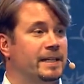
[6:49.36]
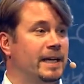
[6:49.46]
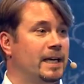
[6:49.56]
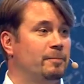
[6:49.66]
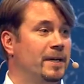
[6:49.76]

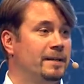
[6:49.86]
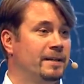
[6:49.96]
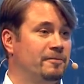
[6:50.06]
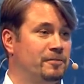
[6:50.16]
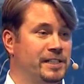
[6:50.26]
game
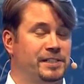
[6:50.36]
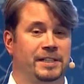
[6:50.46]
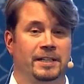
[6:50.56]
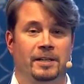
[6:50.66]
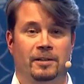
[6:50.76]
fresh
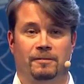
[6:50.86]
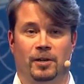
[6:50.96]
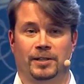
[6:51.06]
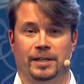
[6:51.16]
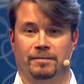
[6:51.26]

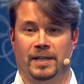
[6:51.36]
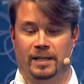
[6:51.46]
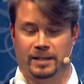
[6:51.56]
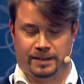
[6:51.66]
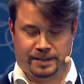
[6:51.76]
for the,
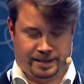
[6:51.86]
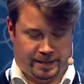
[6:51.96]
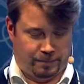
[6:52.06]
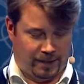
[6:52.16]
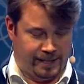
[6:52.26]
uh,
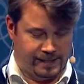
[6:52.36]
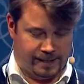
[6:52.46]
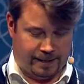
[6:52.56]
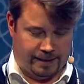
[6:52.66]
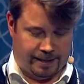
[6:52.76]
the players
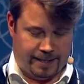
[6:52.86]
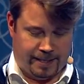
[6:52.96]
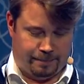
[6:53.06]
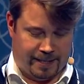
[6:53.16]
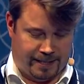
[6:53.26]
in the
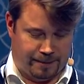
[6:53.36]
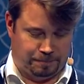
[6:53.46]
deep end.